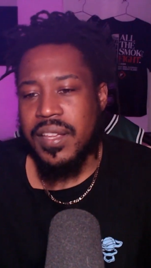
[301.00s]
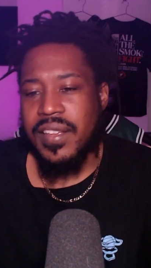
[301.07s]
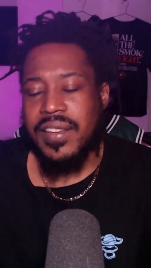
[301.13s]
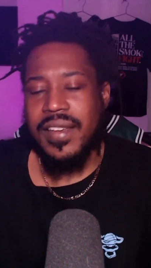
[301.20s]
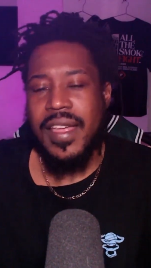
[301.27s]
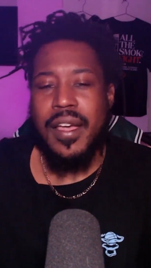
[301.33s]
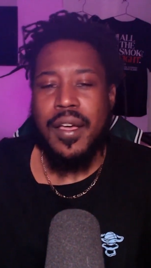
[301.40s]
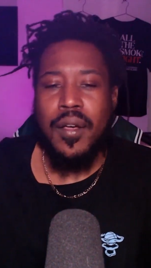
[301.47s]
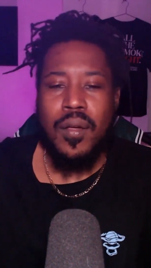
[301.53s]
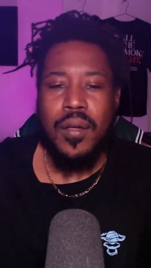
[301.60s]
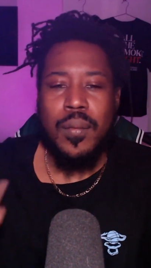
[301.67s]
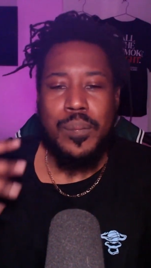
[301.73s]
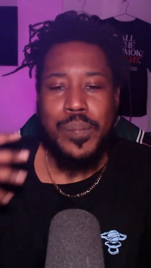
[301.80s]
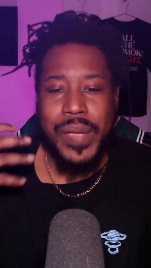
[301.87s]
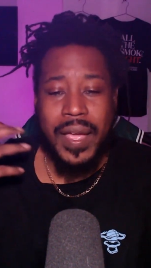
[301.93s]
Now,
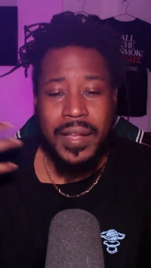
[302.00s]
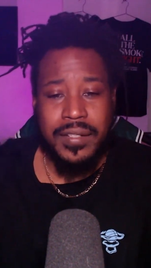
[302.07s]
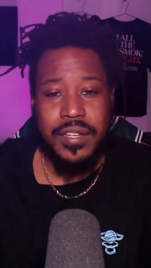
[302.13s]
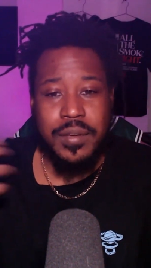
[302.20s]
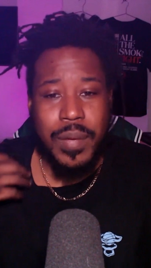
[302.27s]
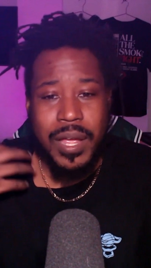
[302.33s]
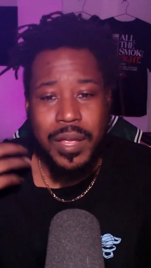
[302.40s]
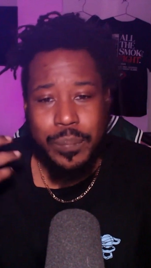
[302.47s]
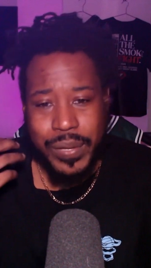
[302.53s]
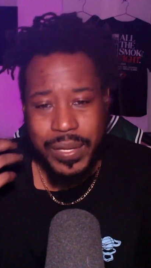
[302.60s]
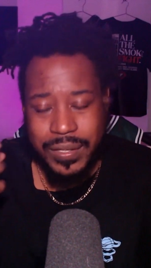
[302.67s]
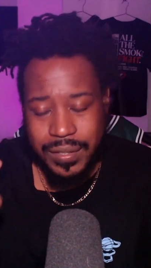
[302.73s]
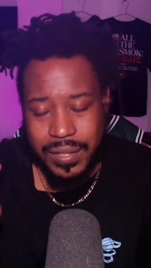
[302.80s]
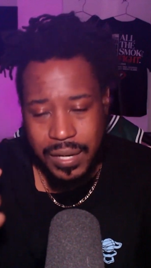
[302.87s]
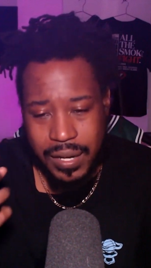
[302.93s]
back to my
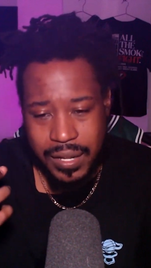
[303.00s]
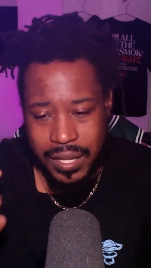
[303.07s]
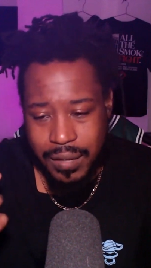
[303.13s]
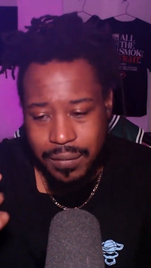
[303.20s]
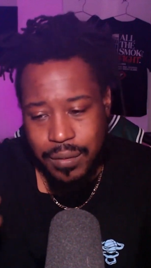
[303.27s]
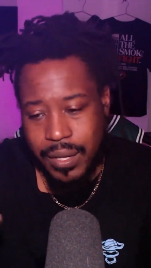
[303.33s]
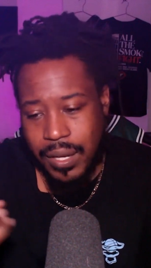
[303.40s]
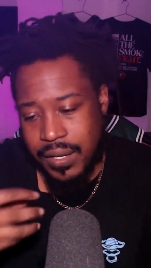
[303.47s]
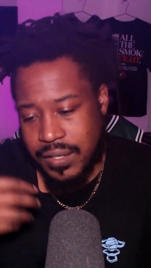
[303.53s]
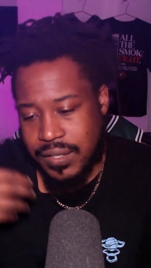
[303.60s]
picks that I gave you guys.